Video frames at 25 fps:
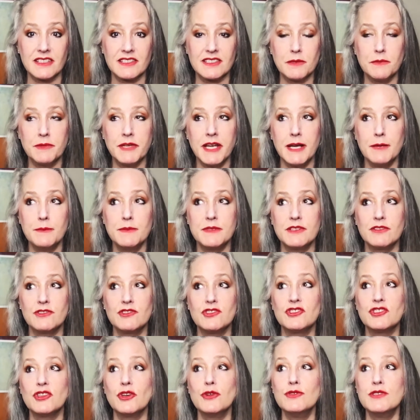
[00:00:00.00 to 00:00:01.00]
Sometimes they're
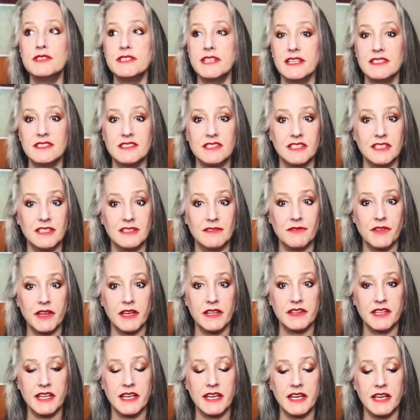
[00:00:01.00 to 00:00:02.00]
so sensitive
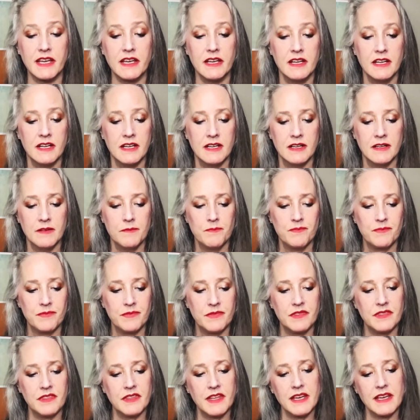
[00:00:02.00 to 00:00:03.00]
that they
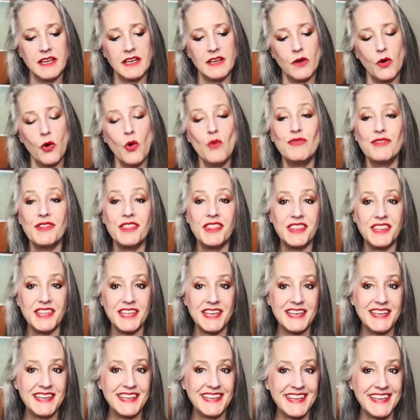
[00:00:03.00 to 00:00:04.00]
they
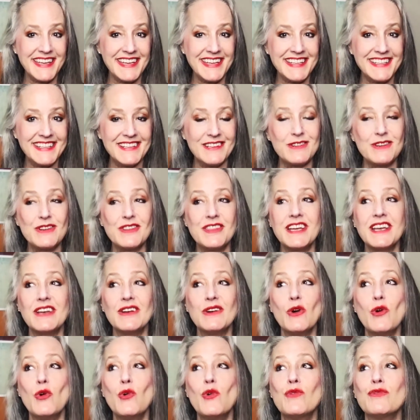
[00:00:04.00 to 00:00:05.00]
overthink it,
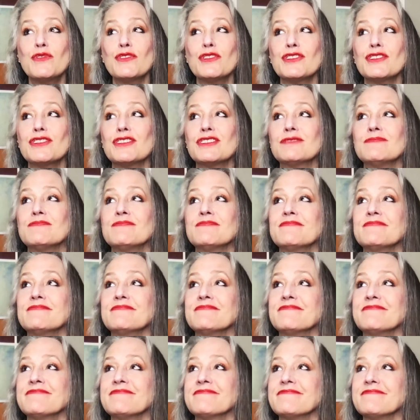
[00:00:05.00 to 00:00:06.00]
or
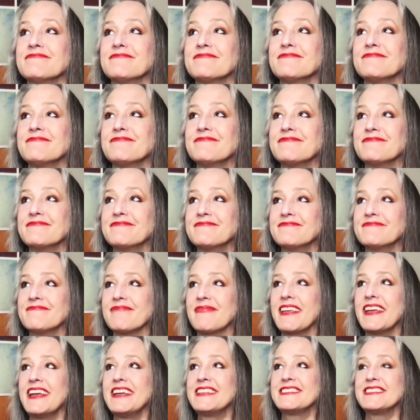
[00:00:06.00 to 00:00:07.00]

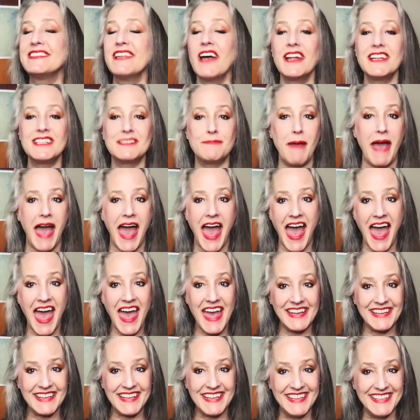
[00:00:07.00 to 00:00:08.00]
it's not as
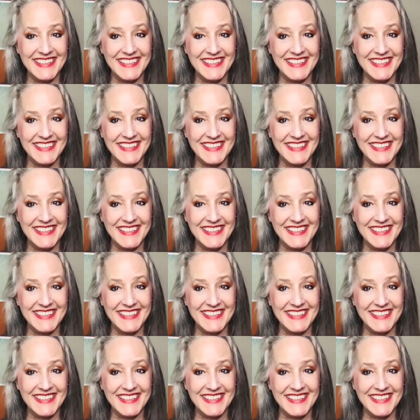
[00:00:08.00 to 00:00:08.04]
bad